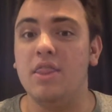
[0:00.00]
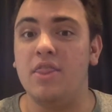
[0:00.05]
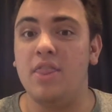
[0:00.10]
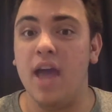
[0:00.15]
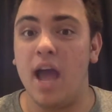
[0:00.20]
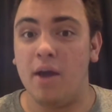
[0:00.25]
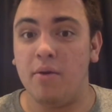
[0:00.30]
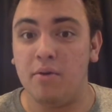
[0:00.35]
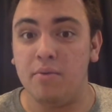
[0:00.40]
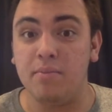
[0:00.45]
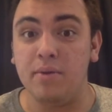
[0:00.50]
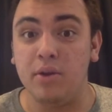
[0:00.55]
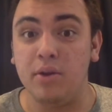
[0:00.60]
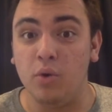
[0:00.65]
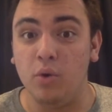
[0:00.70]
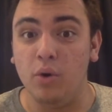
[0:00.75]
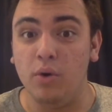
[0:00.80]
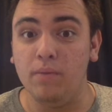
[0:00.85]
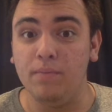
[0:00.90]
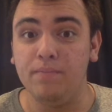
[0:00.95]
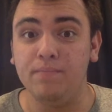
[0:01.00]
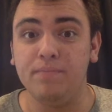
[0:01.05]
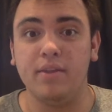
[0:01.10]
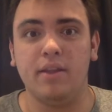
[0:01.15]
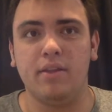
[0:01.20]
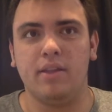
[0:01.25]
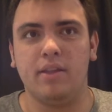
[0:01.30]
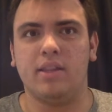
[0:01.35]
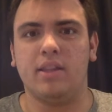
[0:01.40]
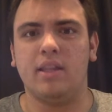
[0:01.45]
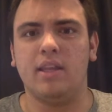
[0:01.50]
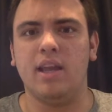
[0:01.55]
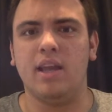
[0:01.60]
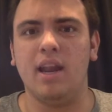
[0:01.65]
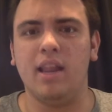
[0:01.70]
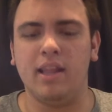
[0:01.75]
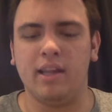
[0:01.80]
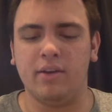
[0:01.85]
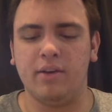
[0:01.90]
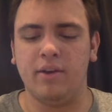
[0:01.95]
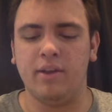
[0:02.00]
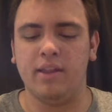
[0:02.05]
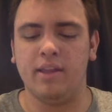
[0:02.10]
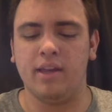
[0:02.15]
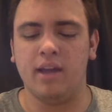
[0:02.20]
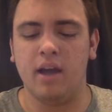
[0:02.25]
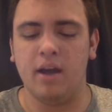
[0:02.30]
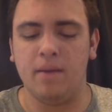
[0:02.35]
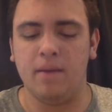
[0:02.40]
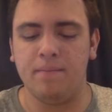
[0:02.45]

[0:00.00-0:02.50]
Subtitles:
that would be cool. And they kind of like create like